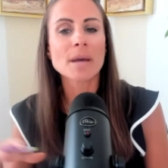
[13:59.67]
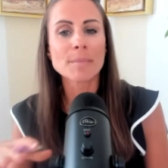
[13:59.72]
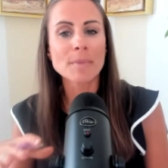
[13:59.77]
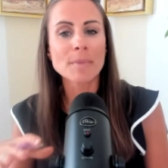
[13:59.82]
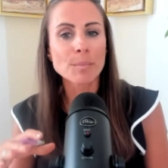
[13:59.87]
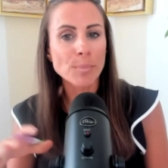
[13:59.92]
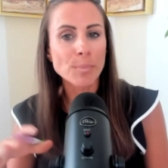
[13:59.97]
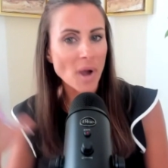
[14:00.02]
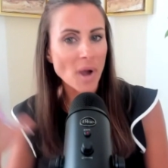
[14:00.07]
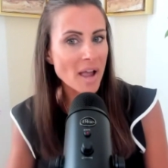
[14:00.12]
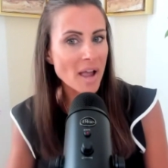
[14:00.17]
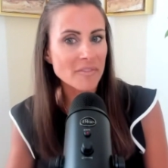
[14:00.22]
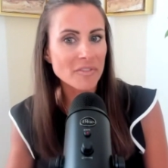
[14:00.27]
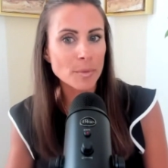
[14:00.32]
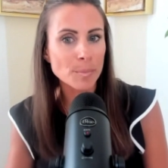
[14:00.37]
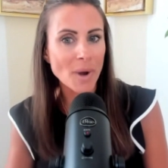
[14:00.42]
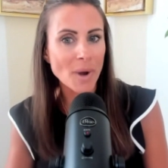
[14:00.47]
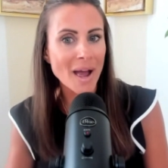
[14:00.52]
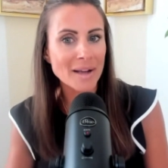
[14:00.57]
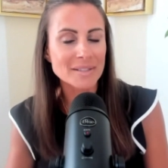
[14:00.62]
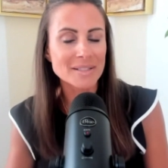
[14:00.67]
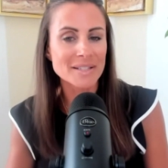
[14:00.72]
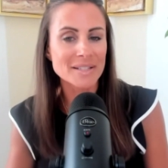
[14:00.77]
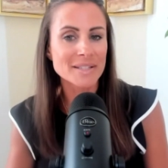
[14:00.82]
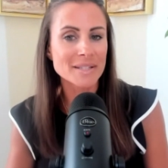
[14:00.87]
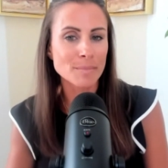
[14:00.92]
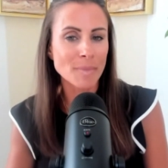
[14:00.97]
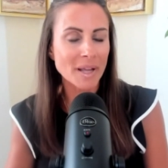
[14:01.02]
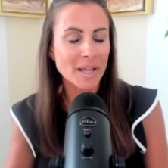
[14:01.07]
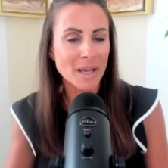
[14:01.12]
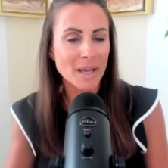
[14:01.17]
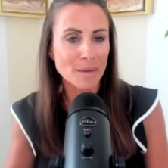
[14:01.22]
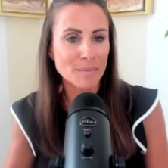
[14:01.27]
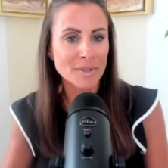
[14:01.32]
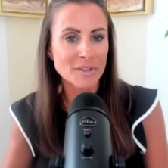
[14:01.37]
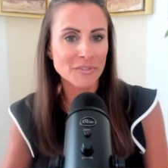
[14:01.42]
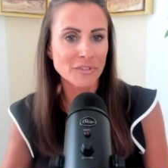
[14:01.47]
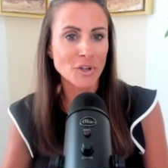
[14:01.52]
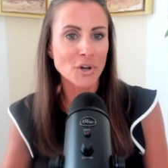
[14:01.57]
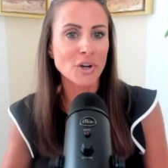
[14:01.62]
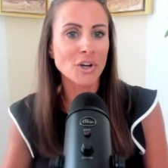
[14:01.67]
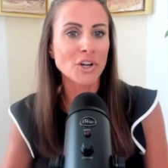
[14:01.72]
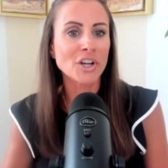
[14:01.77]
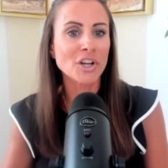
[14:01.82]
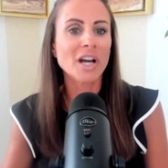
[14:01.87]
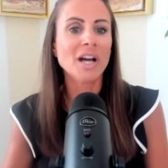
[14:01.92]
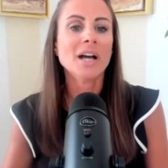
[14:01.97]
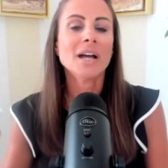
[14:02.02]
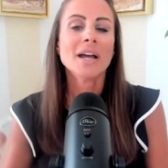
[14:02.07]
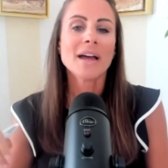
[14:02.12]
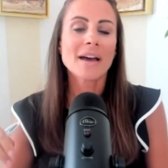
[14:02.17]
I'm in private practice in Miami, Florida,